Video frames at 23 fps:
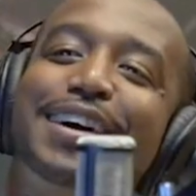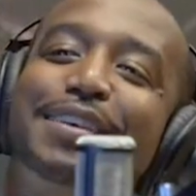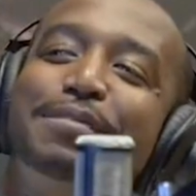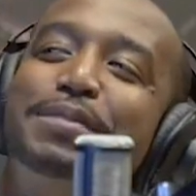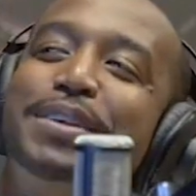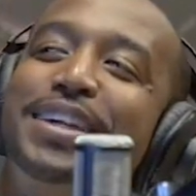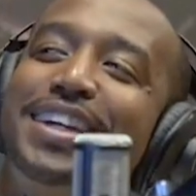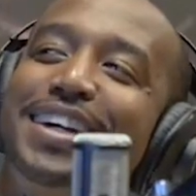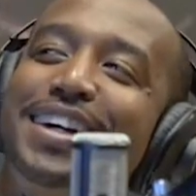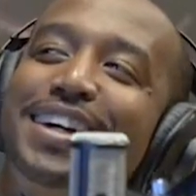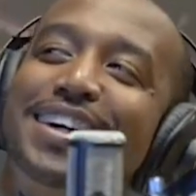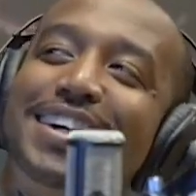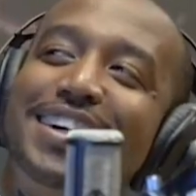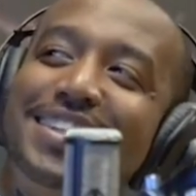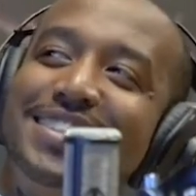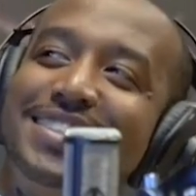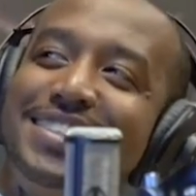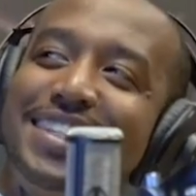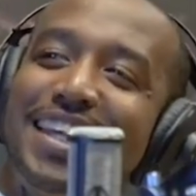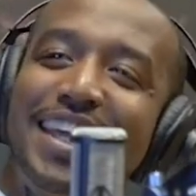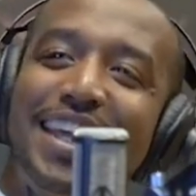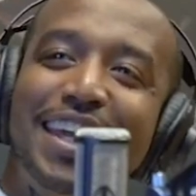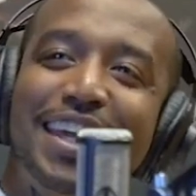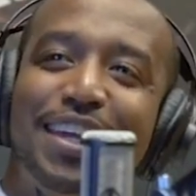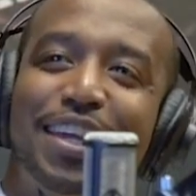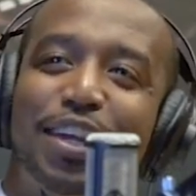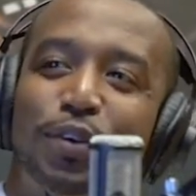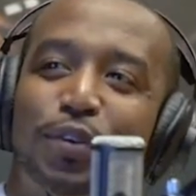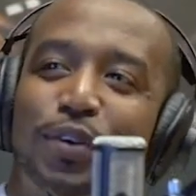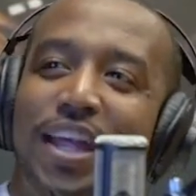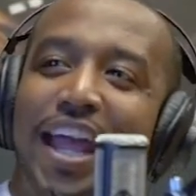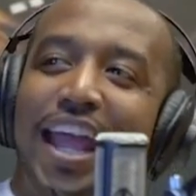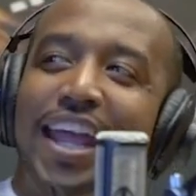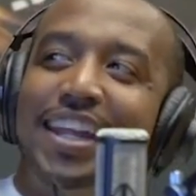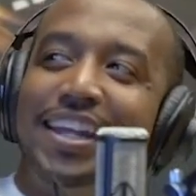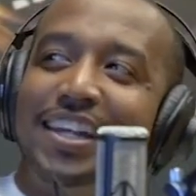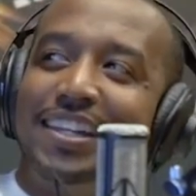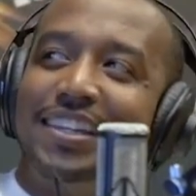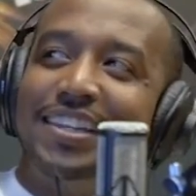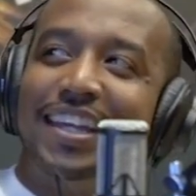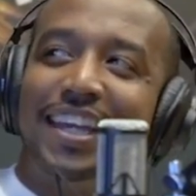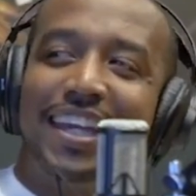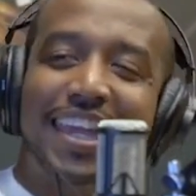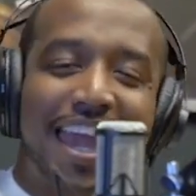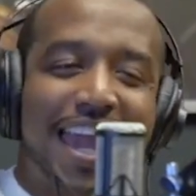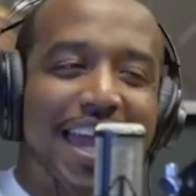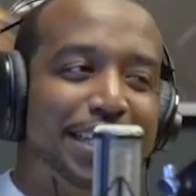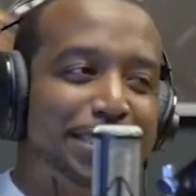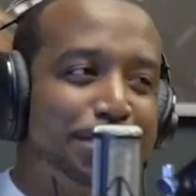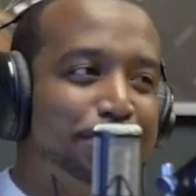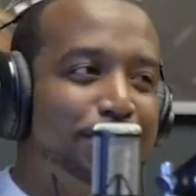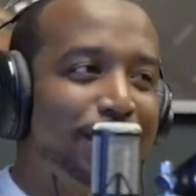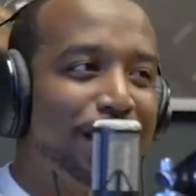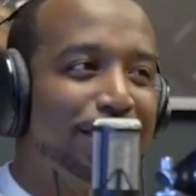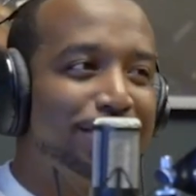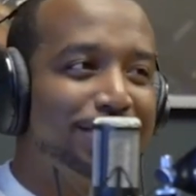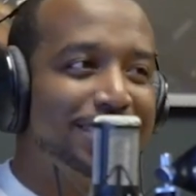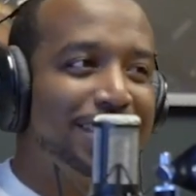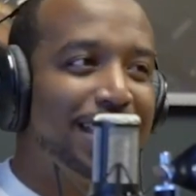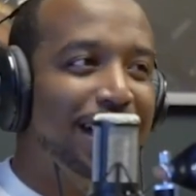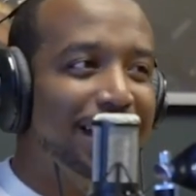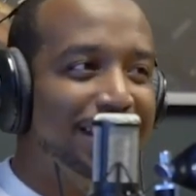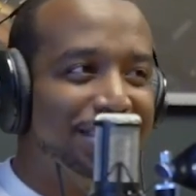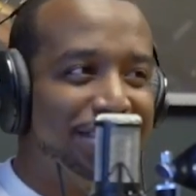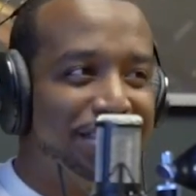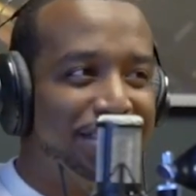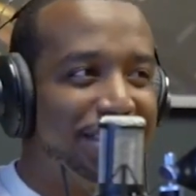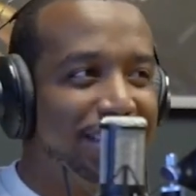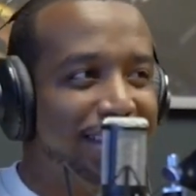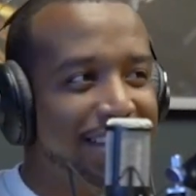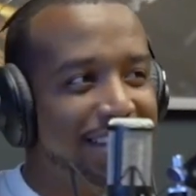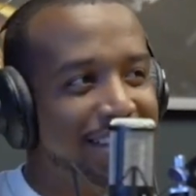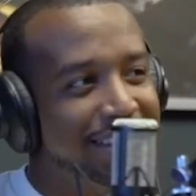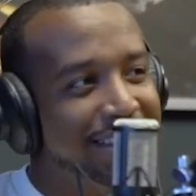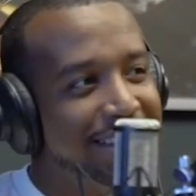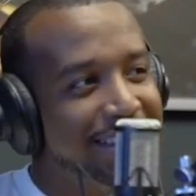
Because he created the "Catch Me Outside" Oh, uh,